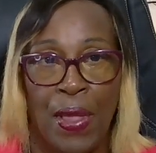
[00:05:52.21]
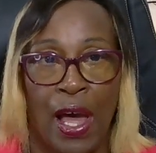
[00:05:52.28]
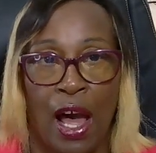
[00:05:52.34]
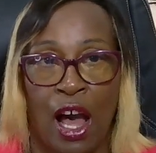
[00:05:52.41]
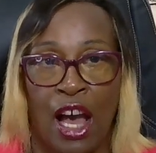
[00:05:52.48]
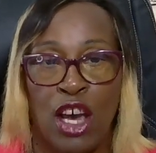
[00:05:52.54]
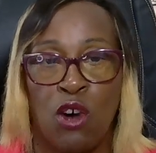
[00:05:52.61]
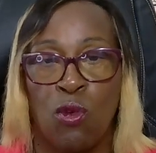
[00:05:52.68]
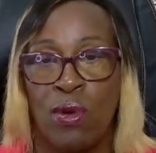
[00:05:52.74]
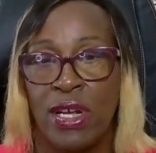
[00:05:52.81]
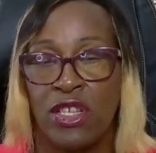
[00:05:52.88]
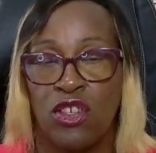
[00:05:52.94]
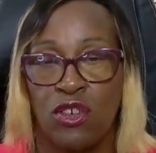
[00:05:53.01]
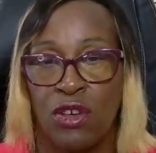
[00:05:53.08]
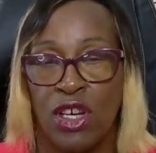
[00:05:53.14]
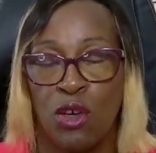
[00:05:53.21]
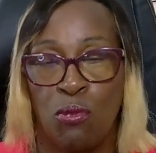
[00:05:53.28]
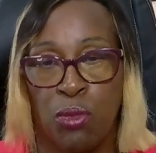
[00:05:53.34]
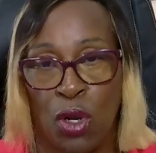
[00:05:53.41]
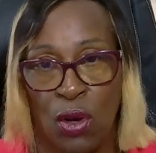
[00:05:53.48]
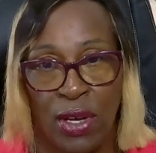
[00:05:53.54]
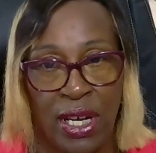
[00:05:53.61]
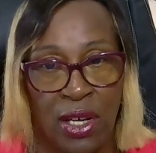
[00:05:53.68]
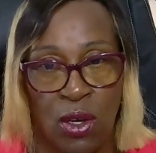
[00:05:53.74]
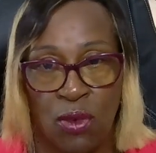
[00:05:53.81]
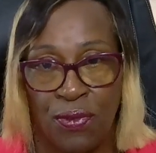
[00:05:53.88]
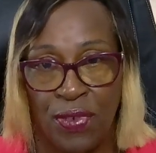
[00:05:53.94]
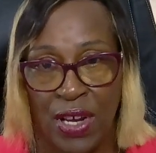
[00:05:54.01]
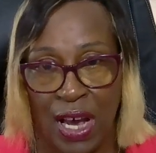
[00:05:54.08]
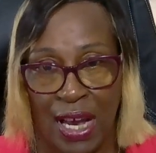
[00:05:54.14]
I always look at blocking off
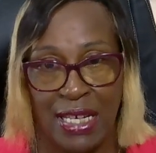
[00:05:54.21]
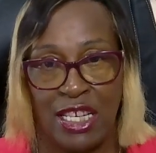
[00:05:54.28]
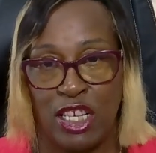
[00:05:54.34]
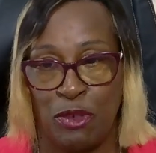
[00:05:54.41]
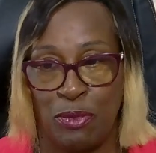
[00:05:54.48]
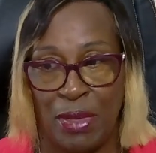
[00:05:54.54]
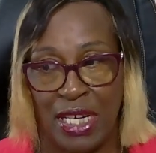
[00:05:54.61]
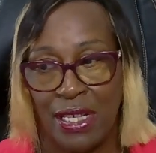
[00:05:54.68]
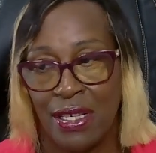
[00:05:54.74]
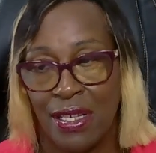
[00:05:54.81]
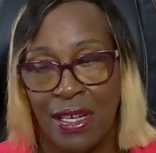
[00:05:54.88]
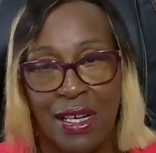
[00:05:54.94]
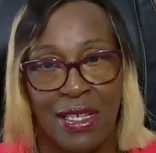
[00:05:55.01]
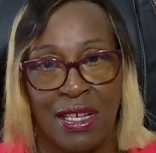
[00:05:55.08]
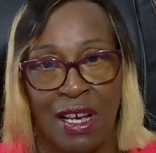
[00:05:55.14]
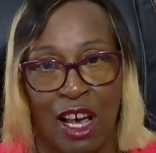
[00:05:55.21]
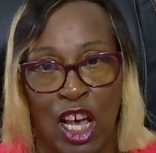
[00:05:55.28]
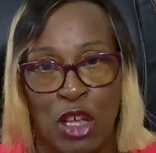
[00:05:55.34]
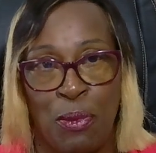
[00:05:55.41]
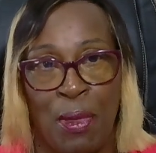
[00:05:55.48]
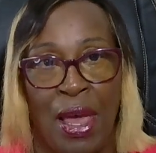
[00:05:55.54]
ninety minutes at a time,